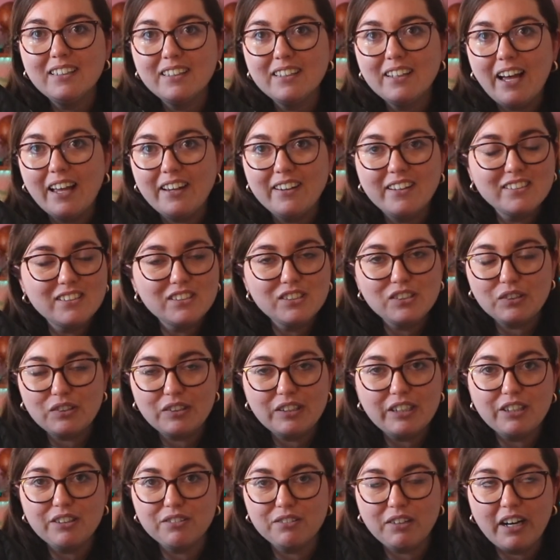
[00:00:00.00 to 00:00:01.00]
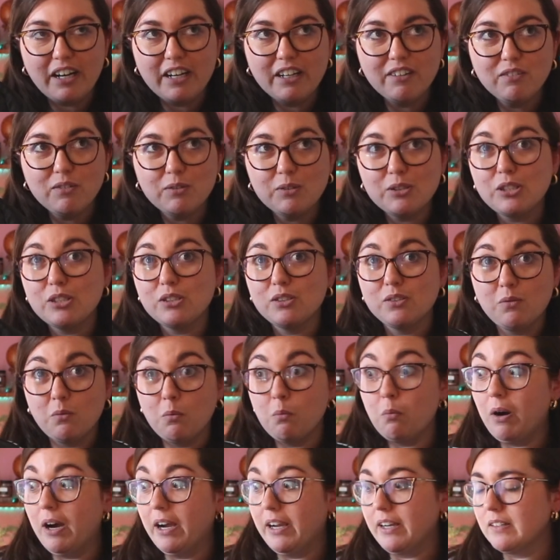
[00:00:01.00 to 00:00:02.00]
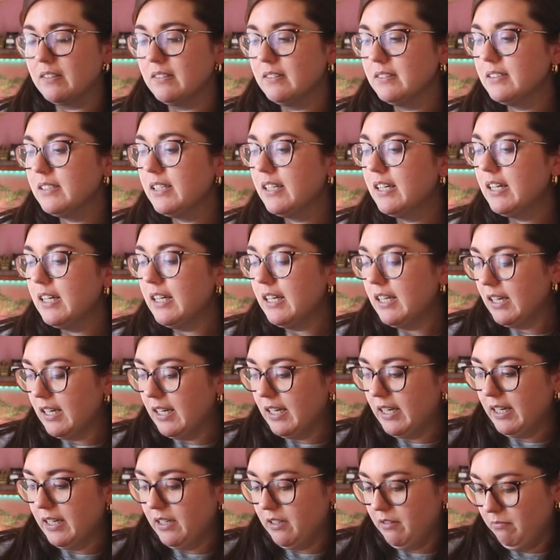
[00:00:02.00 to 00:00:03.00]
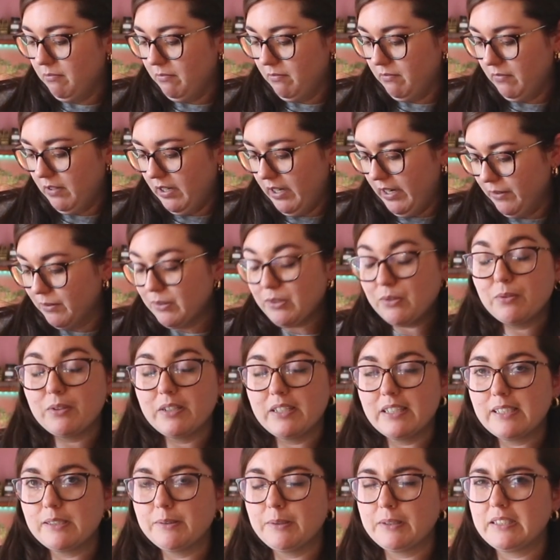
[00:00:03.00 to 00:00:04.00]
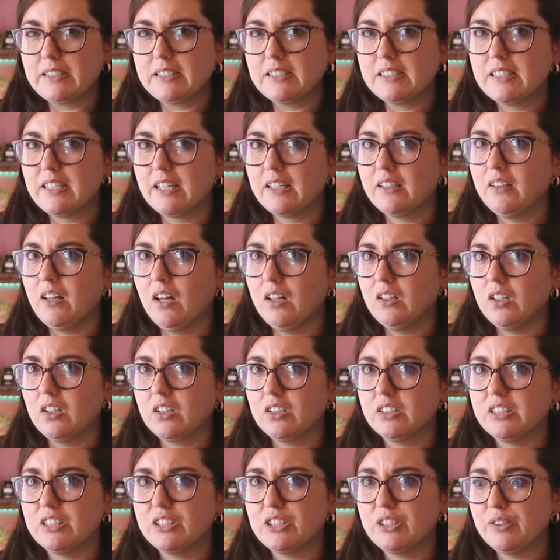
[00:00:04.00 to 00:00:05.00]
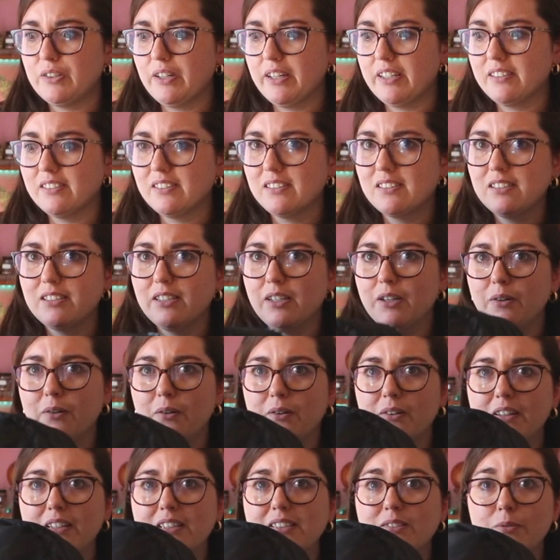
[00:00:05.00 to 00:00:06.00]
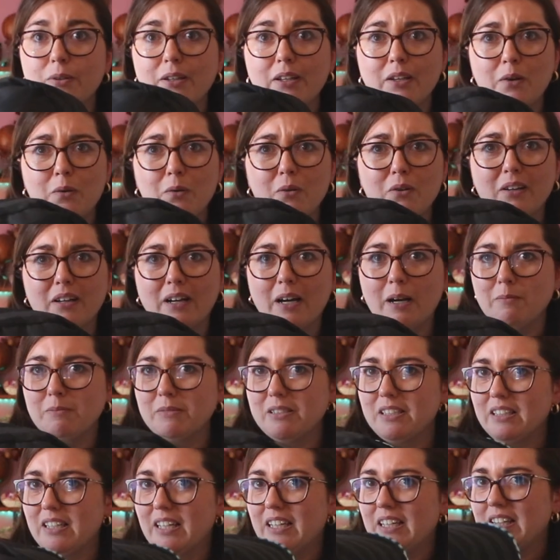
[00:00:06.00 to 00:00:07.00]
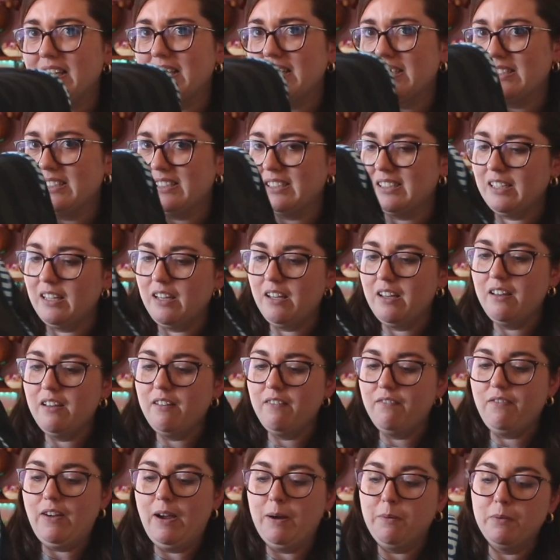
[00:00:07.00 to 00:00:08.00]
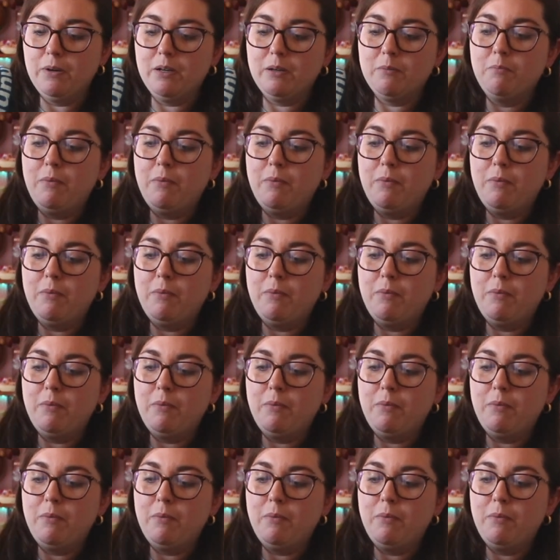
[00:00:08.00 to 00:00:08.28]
and this has already arrived, which is wild. I was really expecting it to take a lot longer than 2 days. So it's really cool. It comes in like this fabric